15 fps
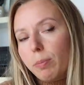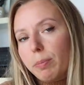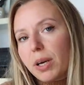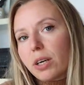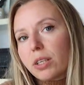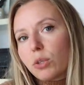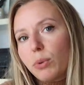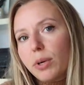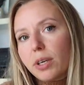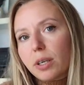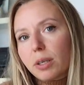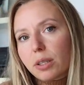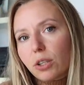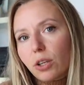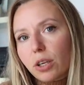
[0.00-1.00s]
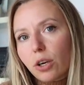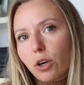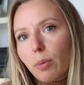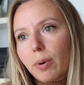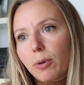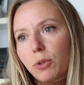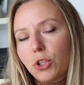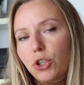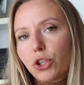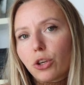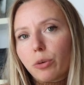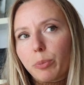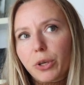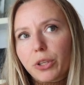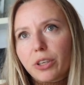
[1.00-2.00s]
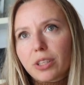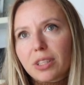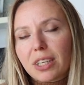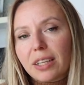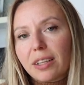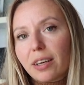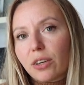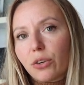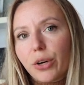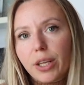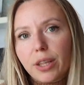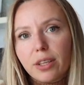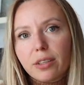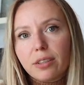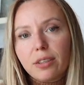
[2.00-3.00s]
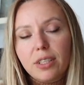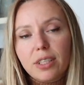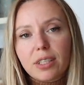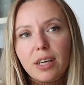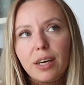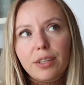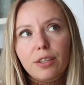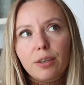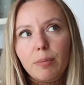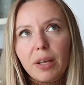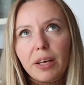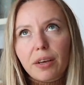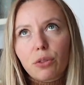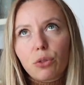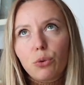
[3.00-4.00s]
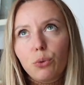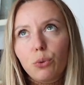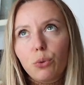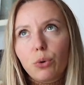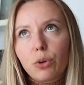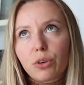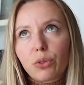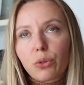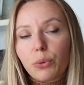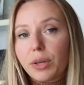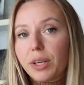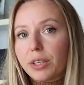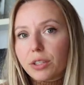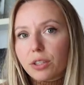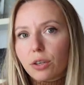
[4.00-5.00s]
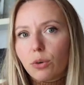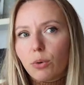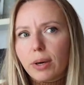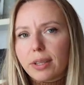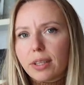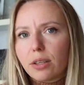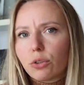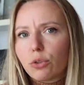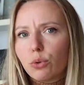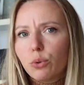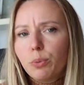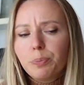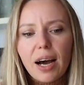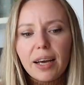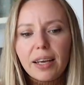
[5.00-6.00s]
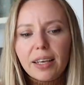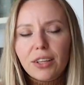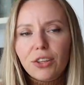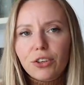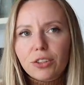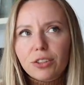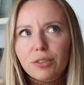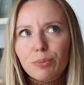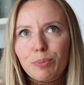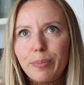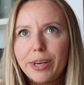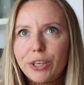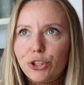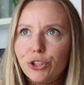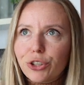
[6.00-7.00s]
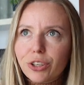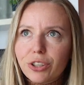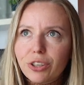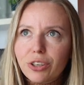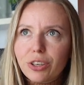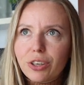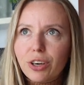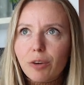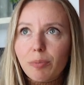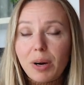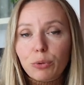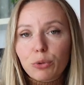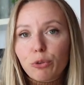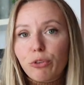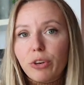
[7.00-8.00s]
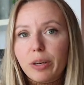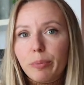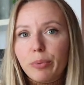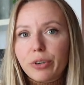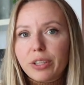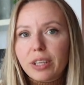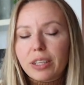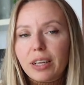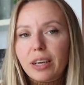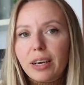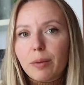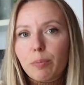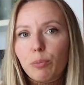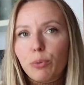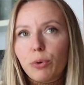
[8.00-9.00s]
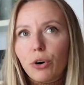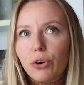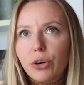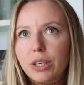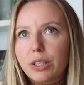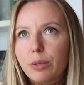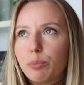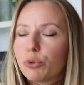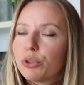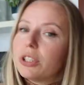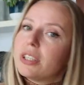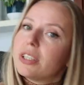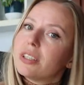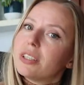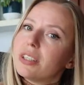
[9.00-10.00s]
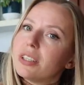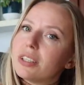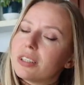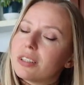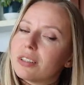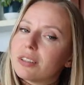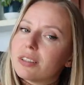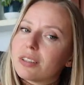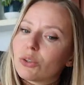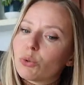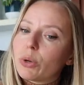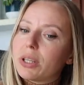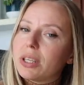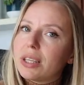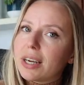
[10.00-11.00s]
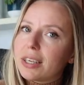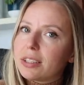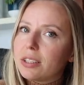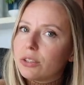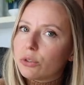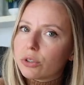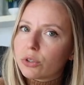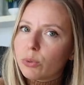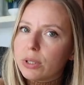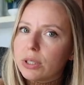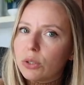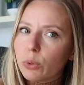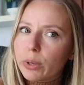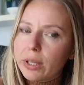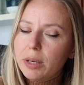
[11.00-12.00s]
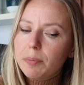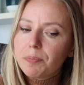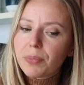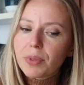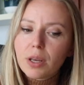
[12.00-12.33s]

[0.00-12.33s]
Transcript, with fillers: because we are talking about digital products and I created this item like two or three years ago, I think two. I cannot measure the amount of labor that I already put in in 2019 or 2020,